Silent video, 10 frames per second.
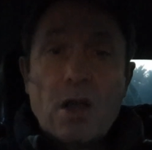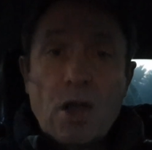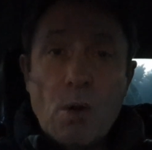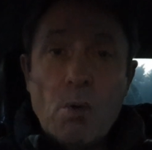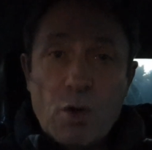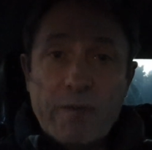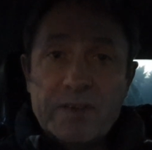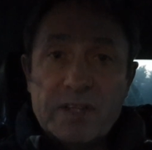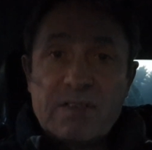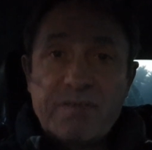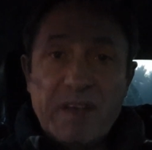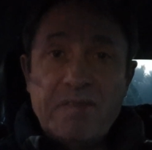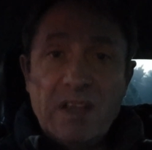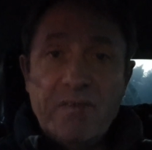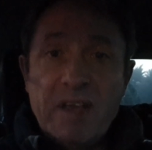Co-governance
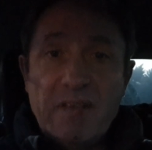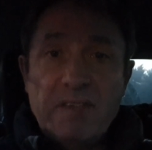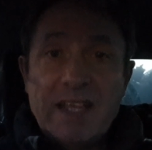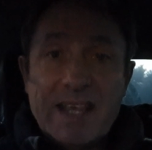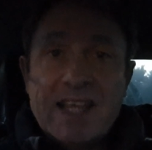50-50